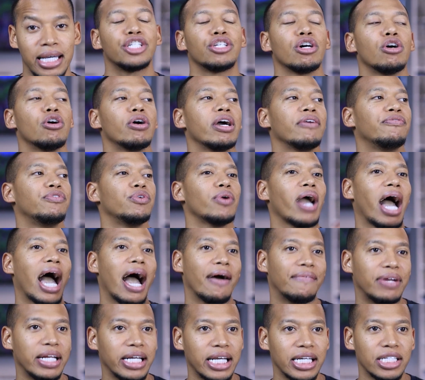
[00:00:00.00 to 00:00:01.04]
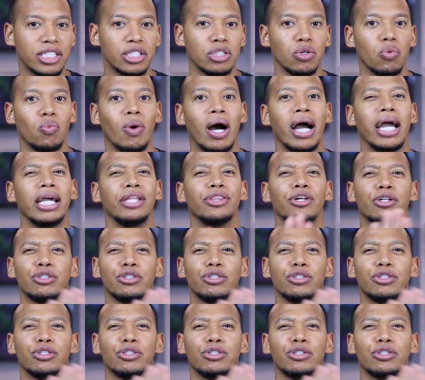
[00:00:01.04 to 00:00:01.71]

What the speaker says: So if you have it against the white,